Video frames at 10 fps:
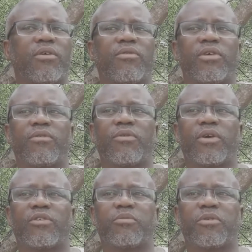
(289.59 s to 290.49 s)
give
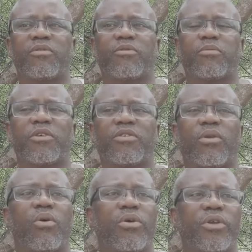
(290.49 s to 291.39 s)
a special
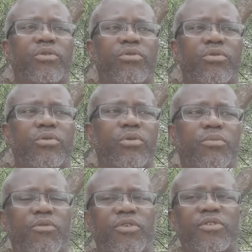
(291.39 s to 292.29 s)
honor to
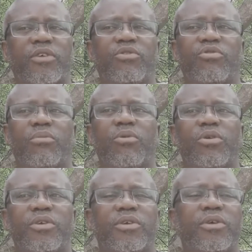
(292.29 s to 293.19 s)
Professor Ishwa Modi,